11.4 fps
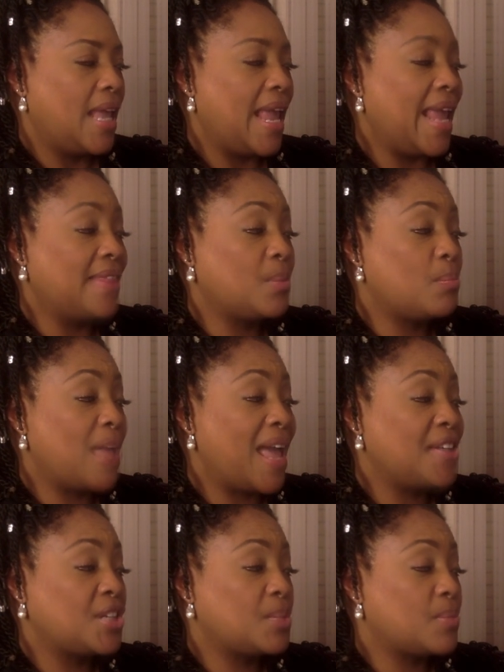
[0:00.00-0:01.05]
And the
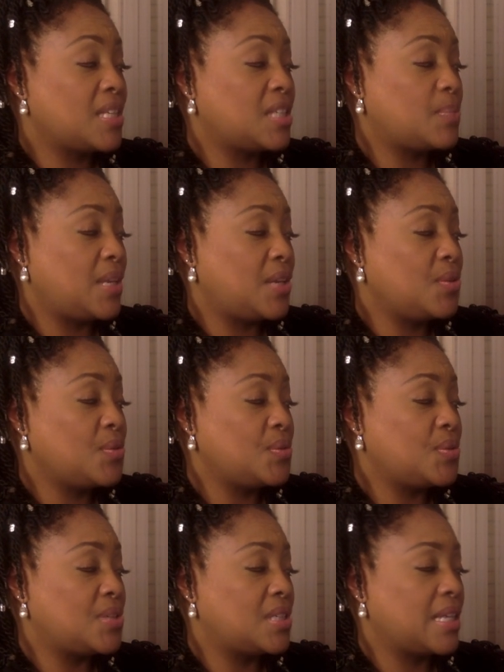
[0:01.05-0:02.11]
magic must be
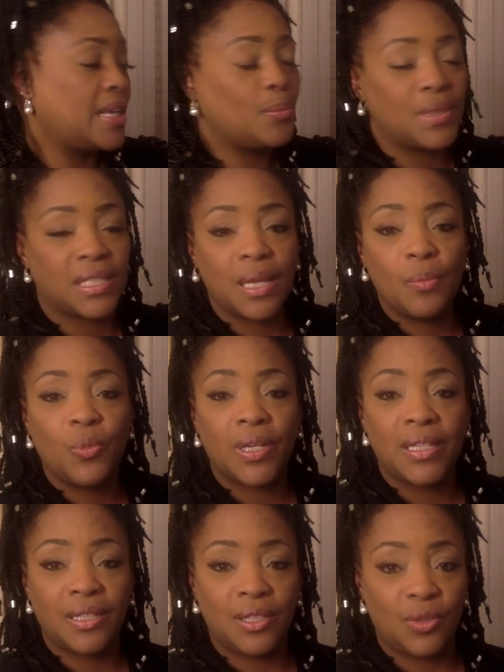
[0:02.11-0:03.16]
used to help
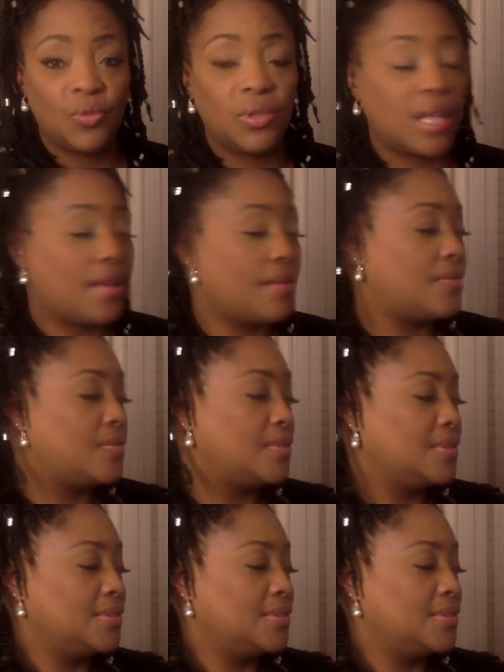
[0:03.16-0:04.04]
someone you love.